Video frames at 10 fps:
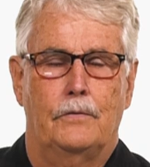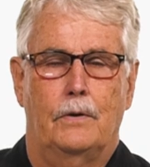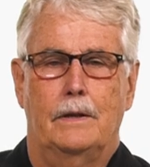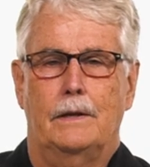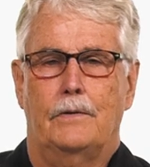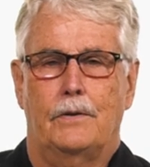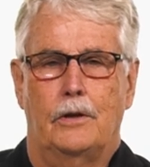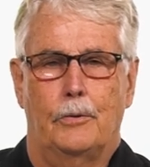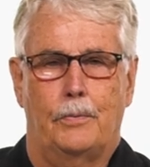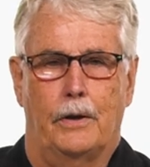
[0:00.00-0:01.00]
So I think that's
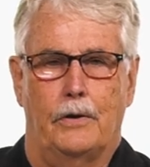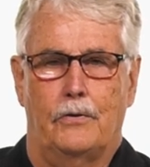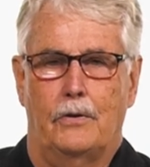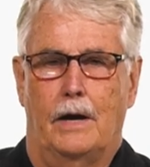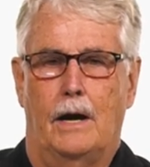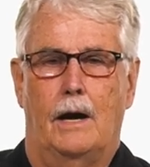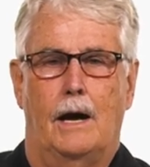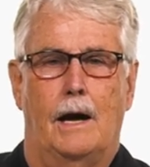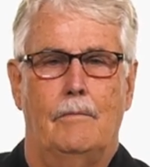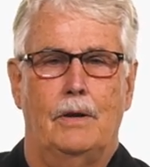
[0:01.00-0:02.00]
another place.
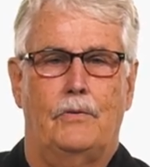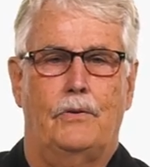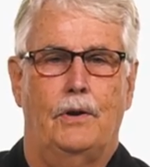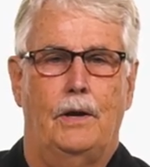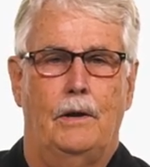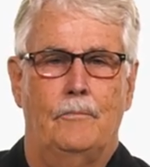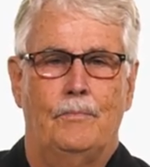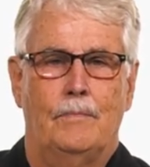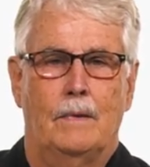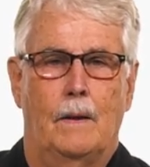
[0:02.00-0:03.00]
Uh, obviously,
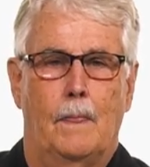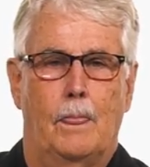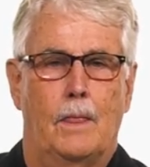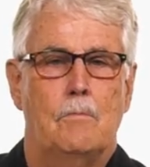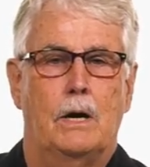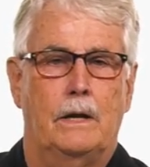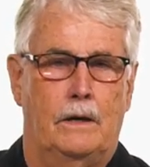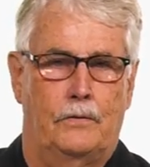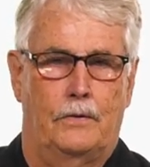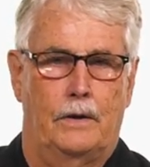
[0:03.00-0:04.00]
the
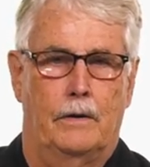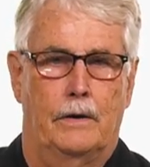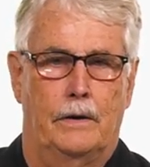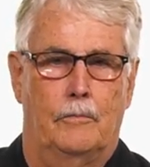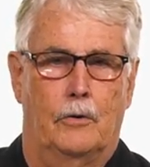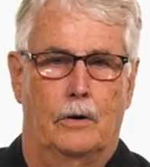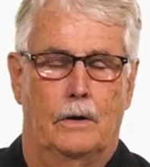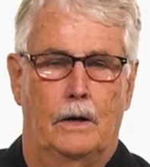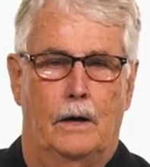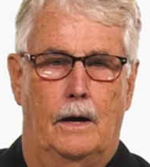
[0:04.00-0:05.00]
money isn't there anymore
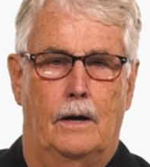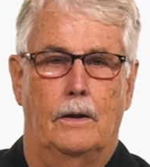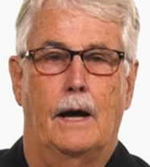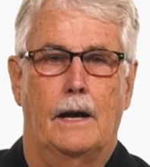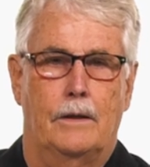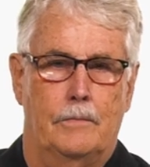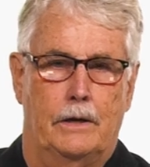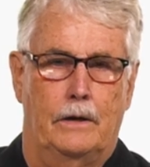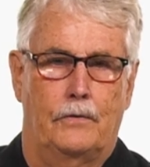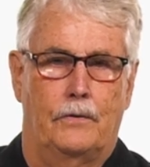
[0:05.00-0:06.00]
a lot of the
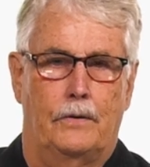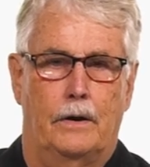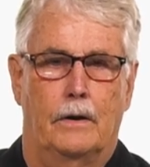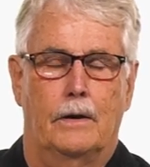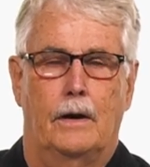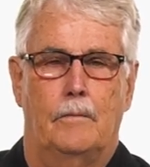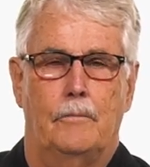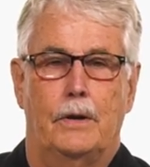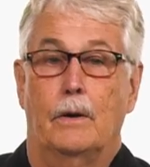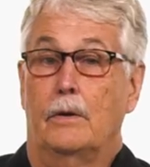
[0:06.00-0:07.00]
money isn't there.
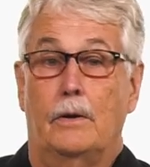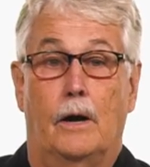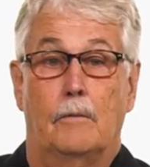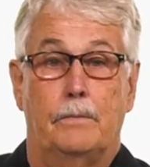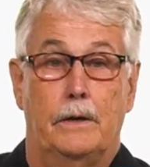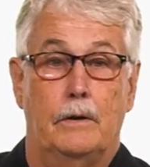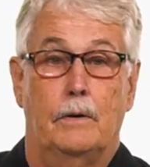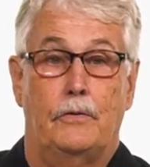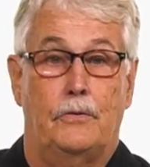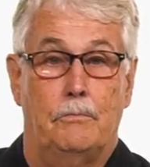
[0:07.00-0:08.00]
Um, there are plenty
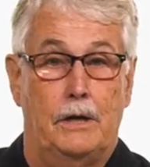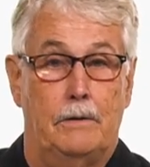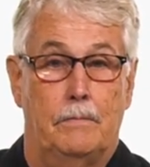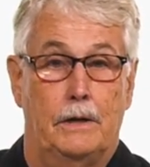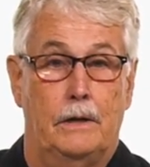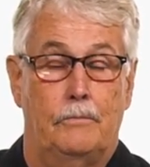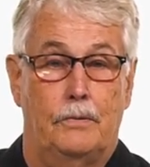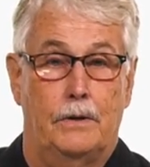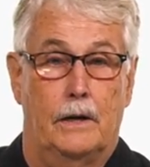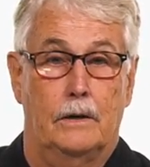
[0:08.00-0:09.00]
of ways to make money in
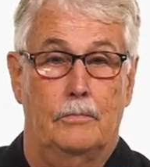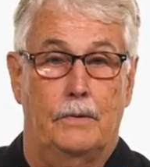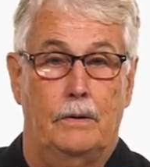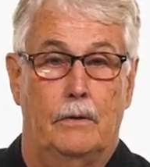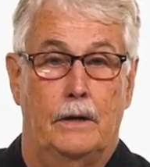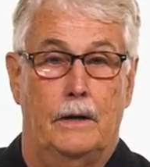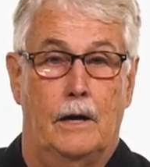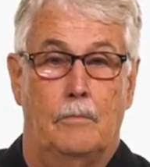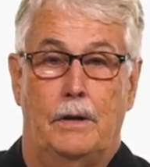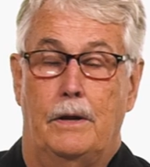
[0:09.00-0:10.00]
photography right
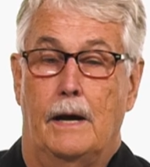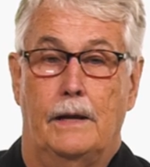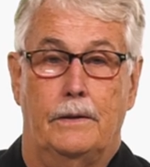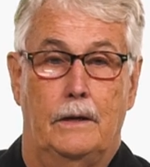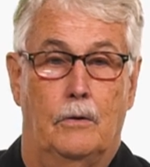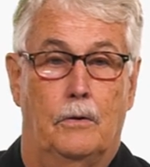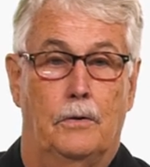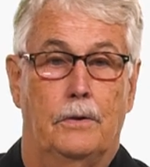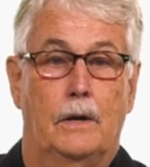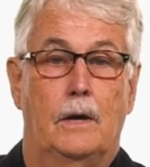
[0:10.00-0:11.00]
now, but not the
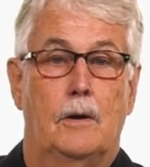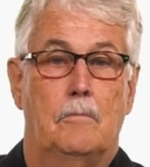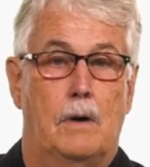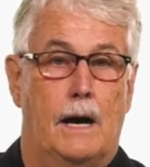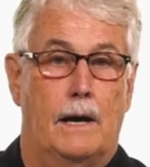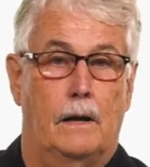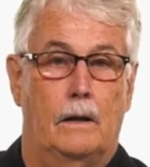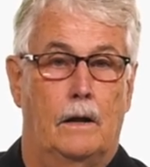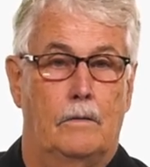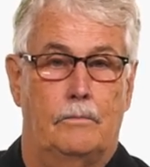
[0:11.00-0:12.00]
old
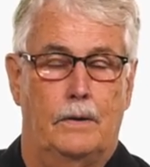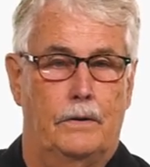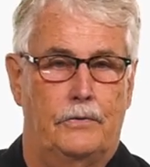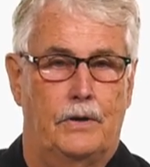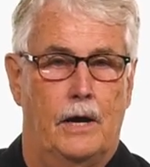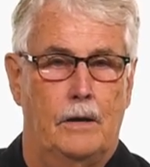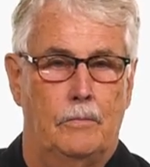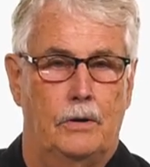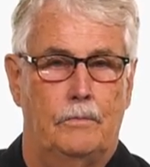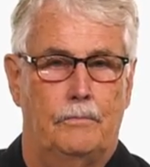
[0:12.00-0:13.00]
model of
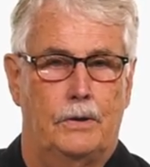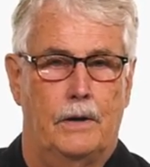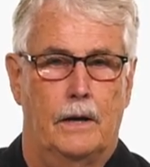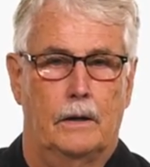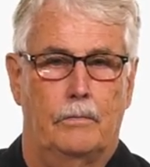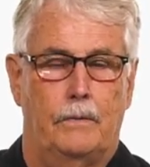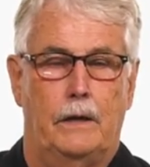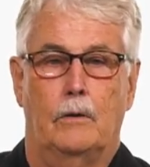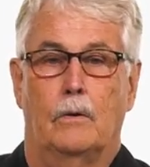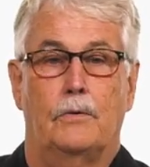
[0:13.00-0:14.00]
assignment
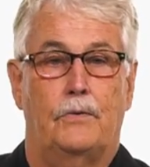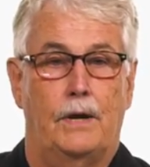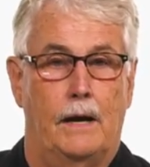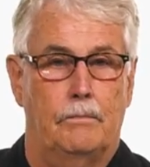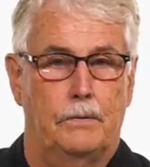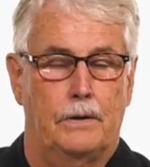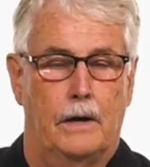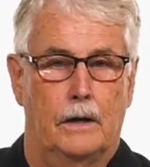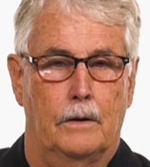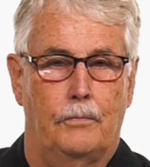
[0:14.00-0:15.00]
photography or staff
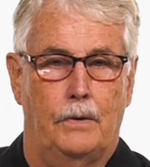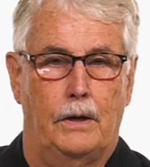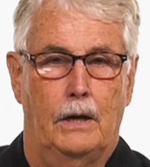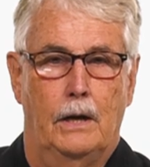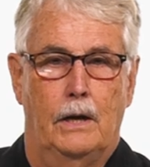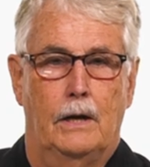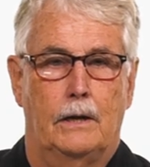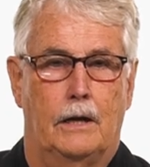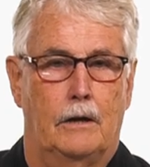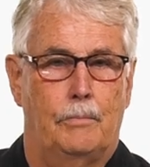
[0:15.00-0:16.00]
photography,
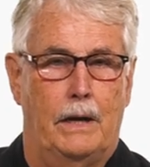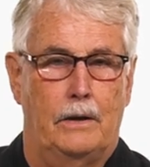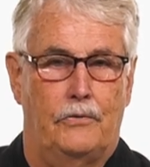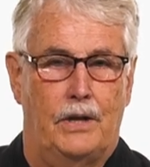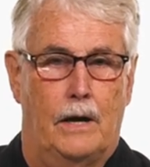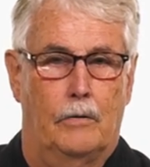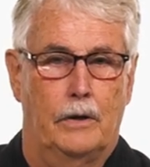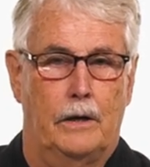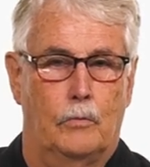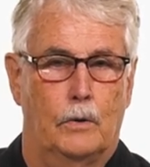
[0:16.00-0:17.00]
getting paid a
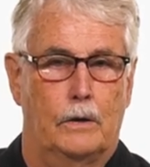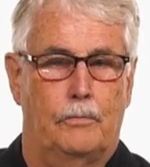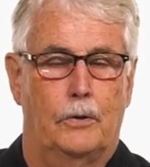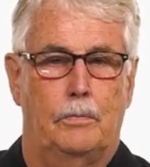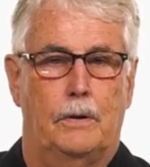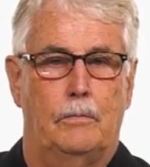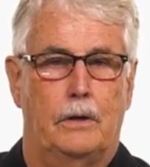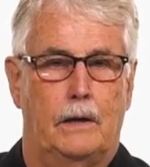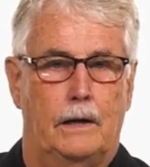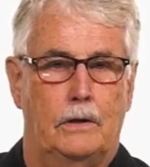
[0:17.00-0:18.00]
salary to work for a
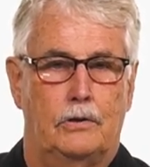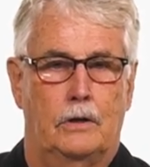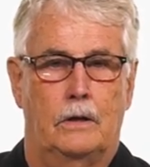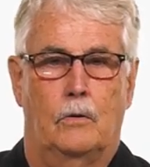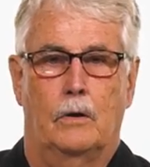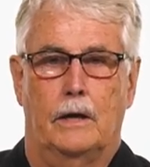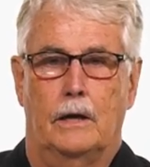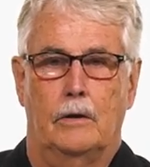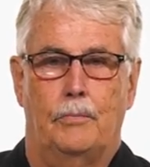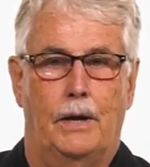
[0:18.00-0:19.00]
publication or
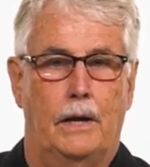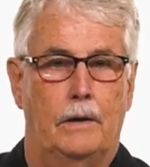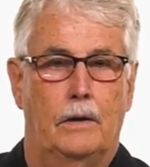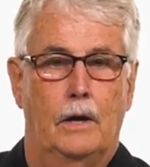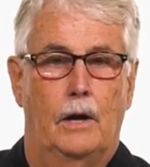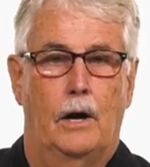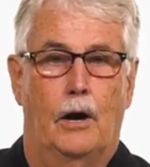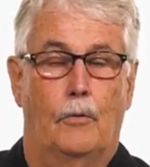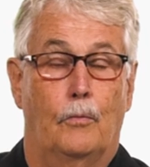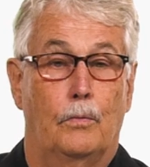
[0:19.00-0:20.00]
getting paid
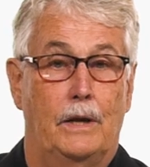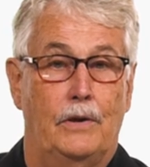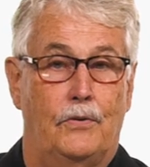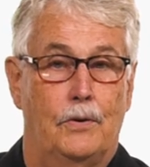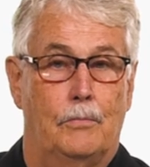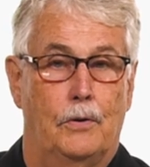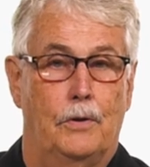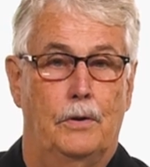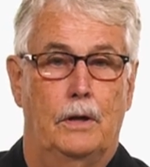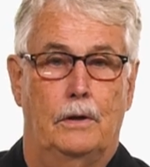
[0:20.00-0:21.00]
a
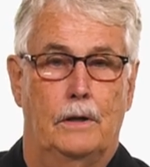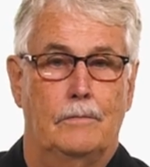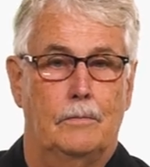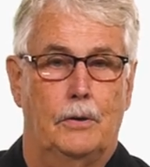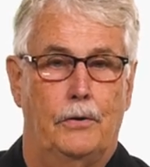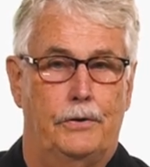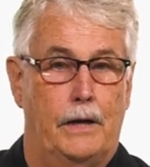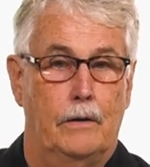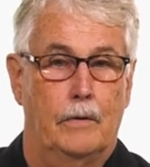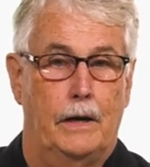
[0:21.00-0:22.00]
reasonable, livable
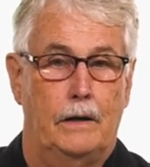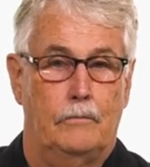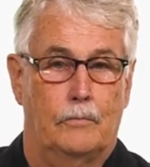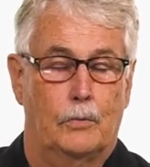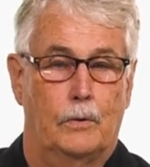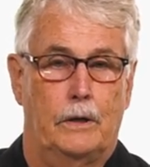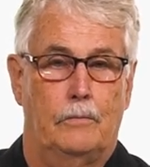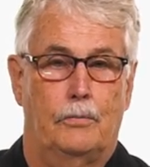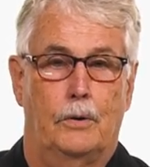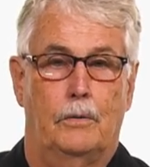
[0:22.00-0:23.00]
day rate for
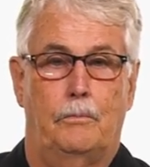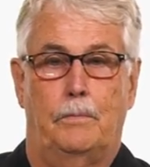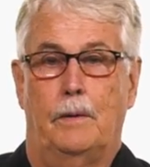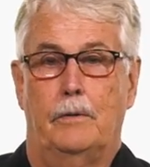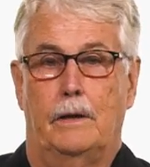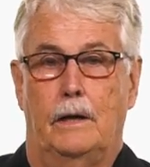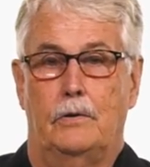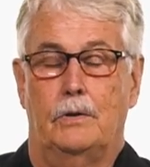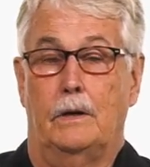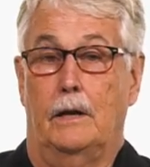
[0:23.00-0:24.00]
working for a
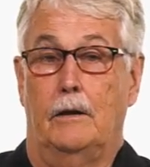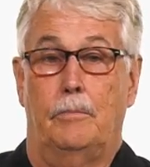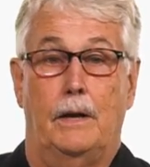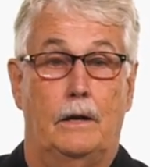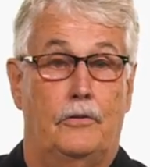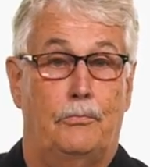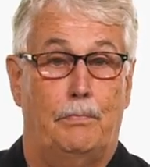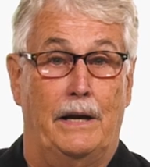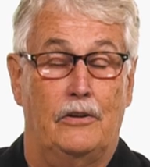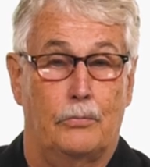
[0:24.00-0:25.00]
publication, getting paid
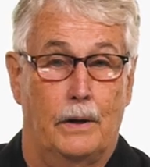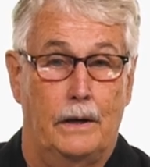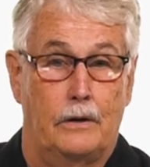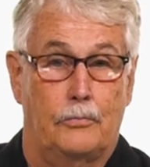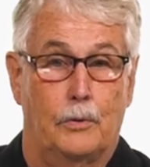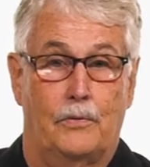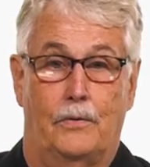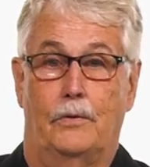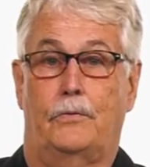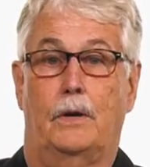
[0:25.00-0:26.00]
space rate at
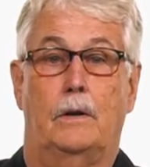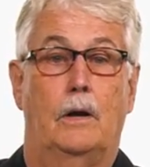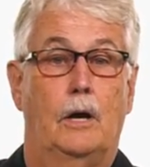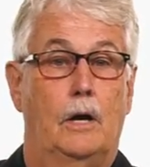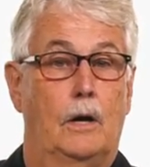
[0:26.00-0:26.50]
Sports Illustrated.